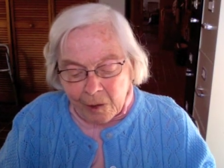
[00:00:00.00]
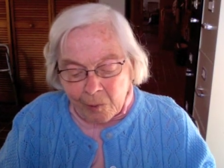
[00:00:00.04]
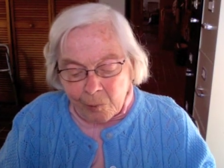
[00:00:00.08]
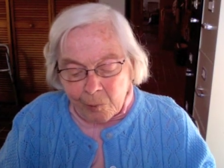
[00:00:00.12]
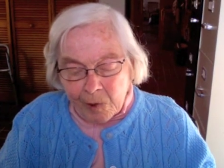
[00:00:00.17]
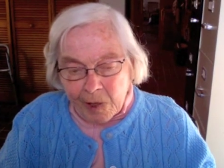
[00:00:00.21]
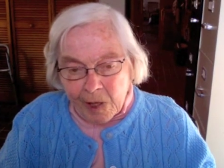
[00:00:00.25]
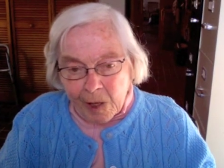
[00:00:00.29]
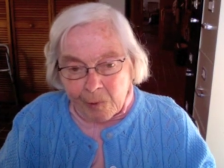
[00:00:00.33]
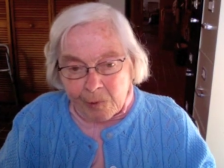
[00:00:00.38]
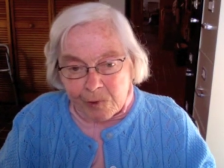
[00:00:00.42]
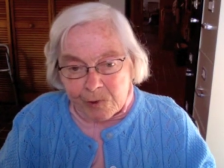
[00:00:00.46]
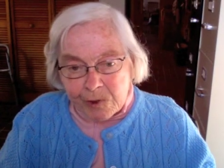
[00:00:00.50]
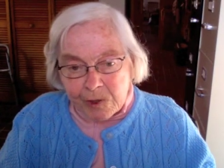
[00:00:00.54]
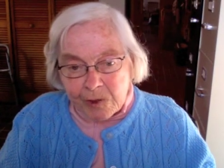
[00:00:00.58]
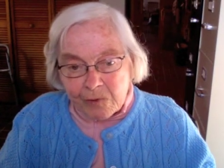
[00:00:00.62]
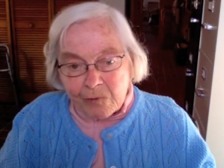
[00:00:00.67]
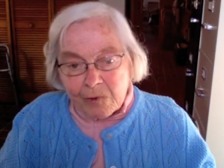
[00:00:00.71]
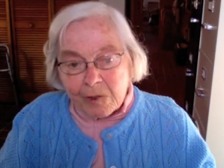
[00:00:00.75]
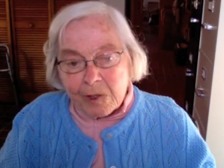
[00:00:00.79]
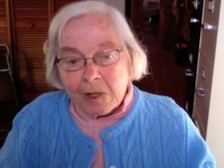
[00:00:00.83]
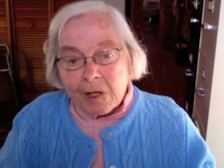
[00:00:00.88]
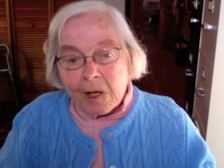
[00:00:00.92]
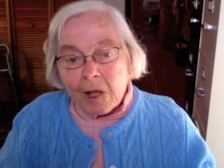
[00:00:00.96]
When I was
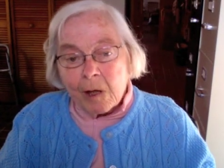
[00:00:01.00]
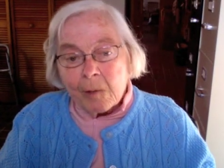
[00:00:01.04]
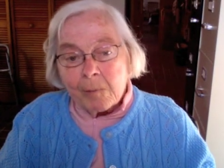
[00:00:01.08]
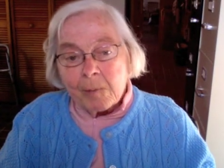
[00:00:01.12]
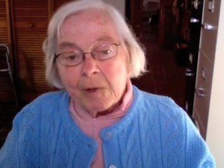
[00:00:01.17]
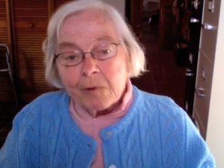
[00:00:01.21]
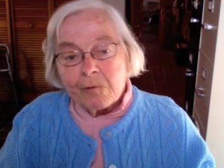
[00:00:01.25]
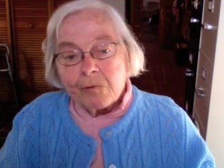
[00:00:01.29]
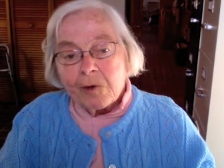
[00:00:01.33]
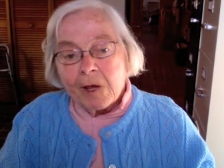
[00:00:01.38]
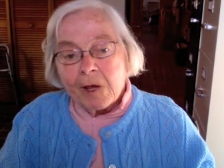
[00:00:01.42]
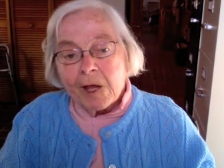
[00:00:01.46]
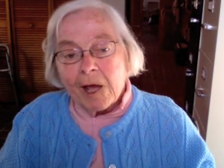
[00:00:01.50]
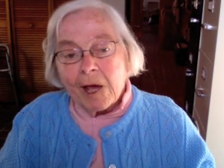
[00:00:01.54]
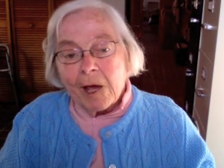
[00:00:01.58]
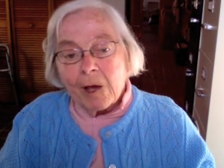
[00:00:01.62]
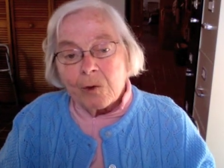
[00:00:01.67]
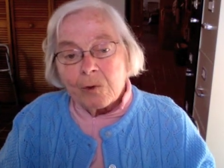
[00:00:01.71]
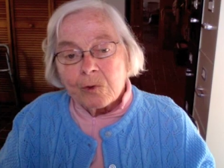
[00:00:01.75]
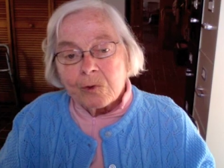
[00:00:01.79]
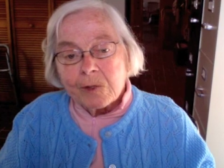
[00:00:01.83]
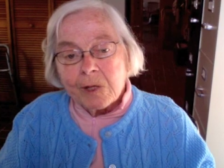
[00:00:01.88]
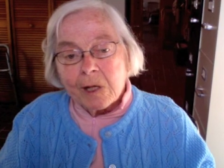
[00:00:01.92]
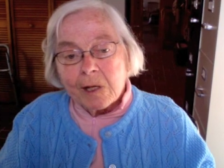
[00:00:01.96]
in Vietnam, every
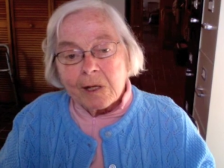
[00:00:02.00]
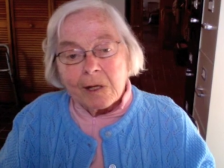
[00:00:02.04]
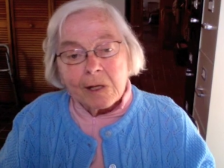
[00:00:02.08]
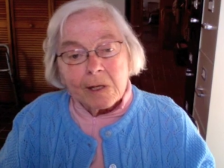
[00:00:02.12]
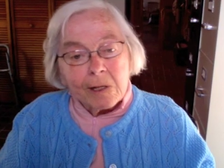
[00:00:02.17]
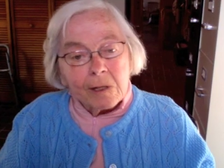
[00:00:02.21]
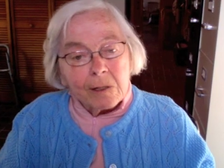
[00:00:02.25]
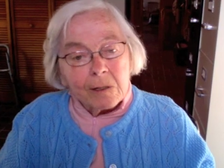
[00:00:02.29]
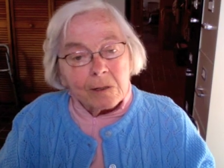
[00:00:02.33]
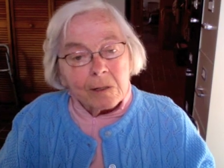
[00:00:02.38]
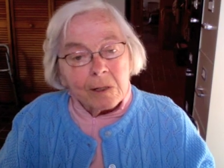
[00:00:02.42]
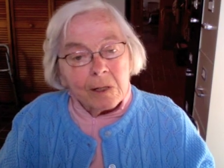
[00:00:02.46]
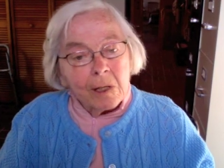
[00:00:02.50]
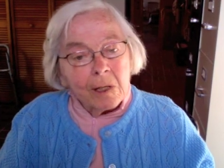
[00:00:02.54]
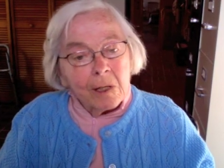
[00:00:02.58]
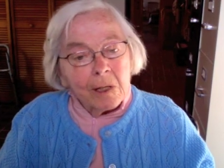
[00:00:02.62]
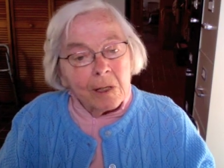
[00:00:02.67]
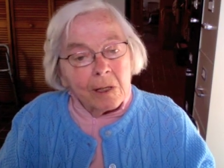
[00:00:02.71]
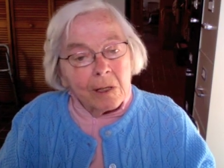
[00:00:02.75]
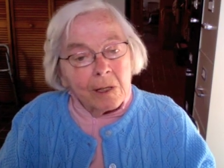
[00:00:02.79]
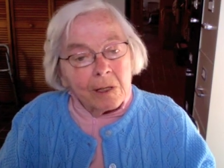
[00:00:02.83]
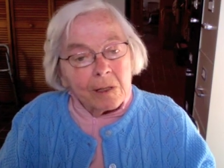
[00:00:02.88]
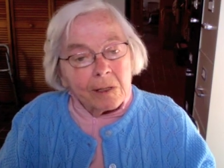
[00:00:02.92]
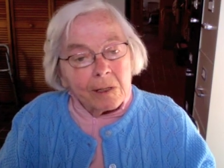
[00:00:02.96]
house had a little
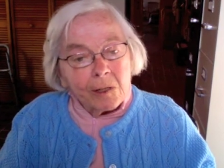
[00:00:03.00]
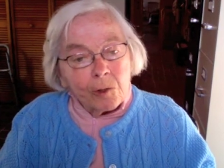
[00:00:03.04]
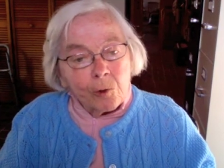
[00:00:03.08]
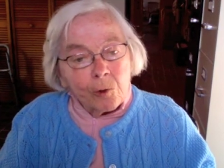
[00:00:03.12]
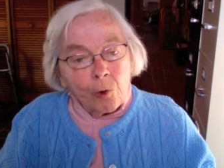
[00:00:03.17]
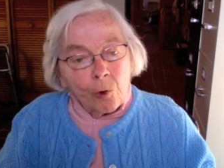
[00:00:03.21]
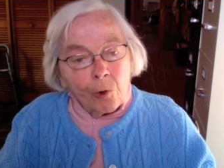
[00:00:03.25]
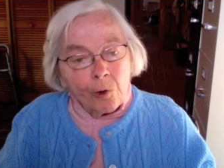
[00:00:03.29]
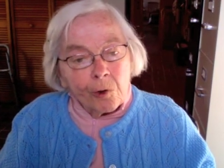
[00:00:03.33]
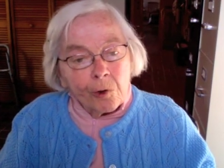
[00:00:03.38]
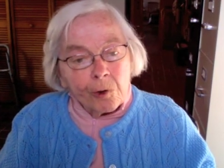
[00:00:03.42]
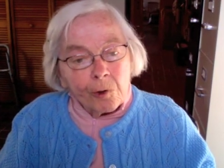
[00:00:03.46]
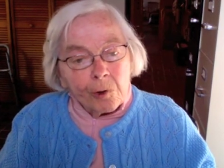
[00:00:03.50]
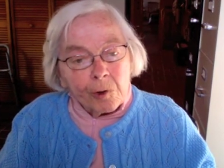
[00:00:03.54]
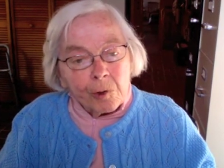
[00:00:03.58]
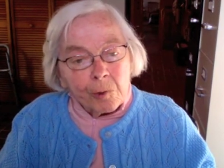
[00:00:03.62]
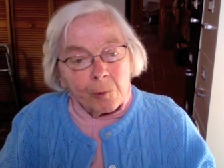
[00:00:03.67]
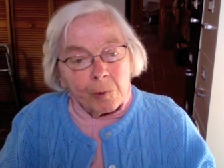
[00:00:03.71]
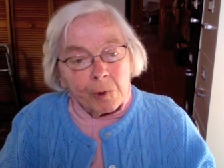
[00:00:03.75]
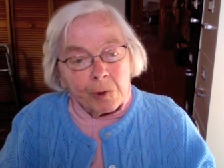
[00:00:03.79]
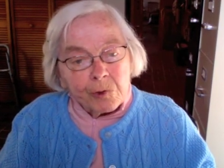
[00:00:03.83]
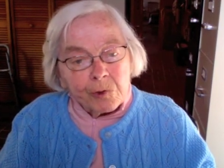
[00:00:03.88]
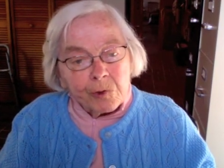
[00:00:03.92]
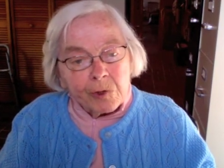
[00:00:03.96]
corner
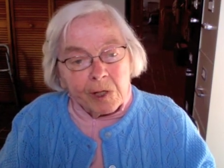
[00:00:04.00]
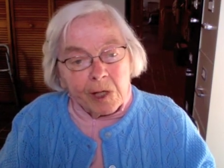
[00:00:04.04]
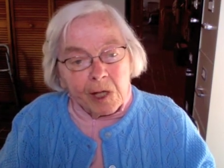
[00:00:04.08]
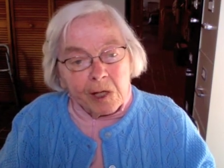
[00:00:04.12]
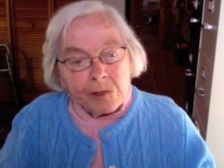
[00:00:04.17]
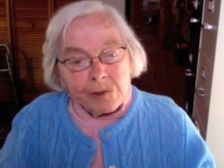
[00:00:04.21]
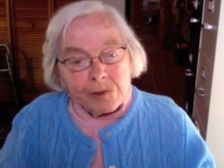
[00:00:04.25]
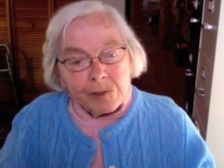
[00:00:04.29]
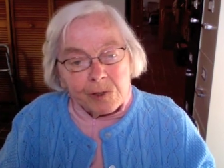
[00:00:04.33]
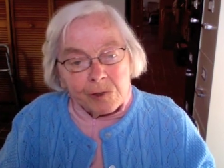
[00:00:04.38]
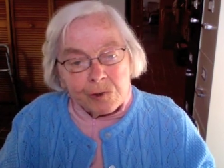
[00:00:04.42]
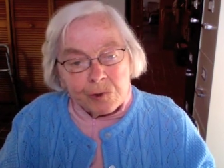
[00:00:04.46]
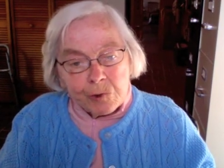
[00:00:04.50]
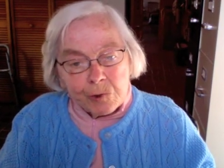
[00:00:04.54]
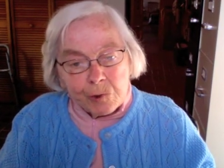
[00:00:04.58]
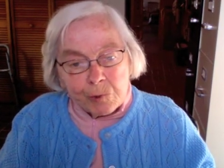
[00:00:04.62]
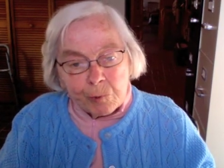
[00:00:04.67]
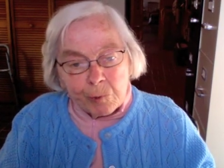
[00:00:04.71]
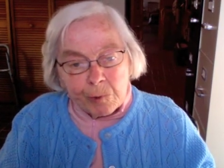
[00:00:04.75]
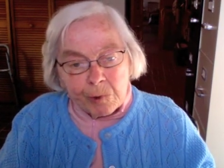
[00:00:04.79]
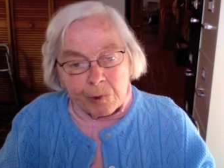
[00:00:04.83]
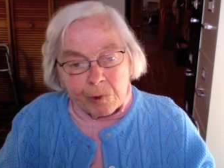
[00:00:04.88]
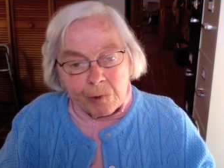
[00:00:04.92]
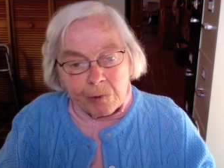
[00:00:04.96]
in which the
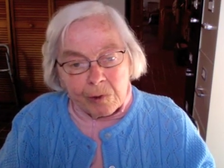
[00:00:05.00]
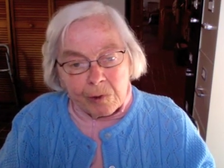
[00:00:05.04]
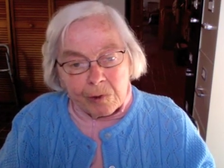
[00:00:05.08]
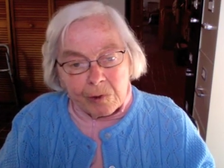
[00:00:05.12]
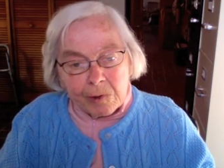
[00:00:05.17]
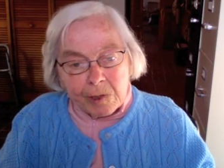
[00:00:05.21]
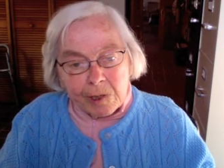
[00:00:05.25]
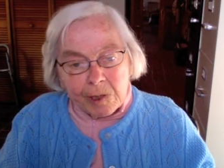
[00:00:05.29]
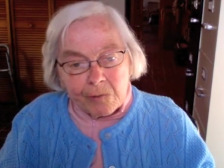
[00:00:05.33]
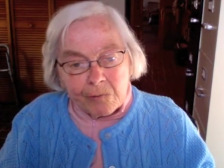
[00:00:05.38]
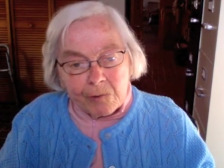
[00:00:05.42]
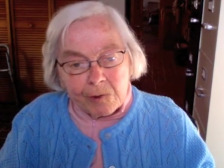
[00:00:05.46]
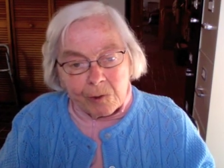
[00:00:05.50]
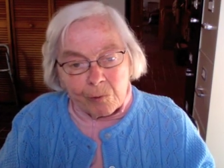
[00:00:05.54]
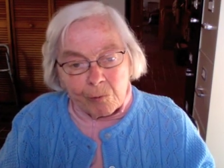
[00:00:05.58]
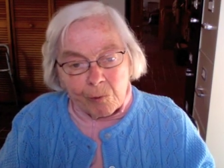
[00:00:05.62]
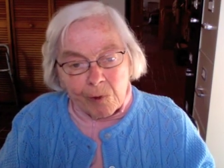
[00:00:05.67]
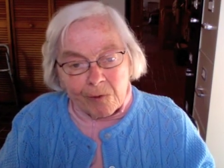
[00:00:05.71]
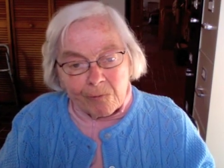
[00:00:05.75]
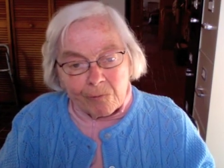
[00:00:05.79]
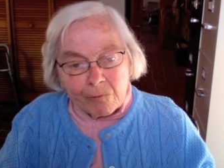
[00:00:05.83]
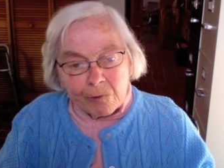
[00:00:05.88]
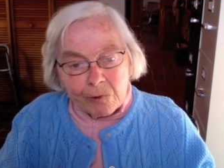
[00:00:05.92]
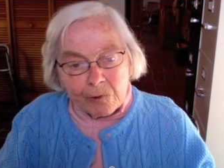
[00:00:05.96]
ancestors were given
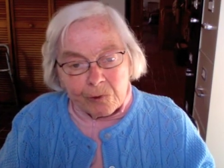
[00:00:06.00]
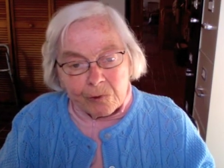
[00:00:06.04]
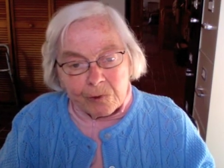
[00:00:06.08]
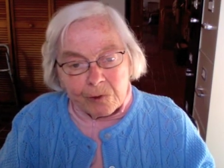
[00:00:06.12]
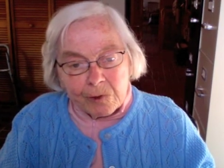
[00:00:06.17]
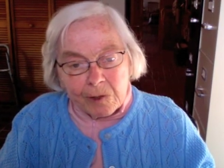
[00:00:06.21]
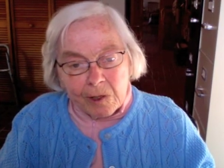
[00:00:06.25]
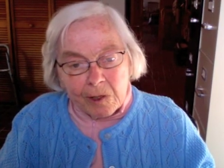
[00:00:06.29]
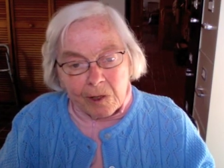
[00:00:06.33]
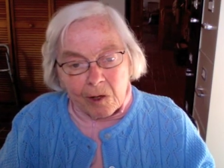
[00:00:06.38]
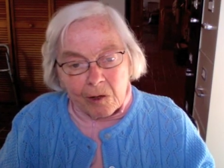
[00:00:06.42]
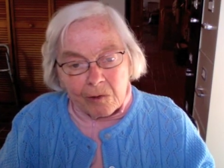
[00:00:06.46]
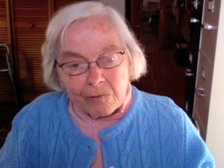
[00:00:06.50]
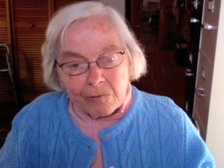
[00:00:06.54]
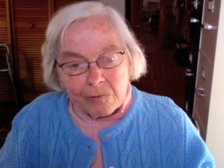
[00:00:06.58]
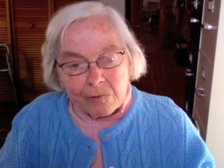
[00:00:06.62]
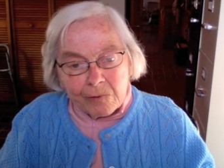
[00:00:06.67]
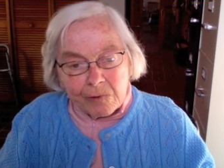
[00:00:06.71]
reverence and love,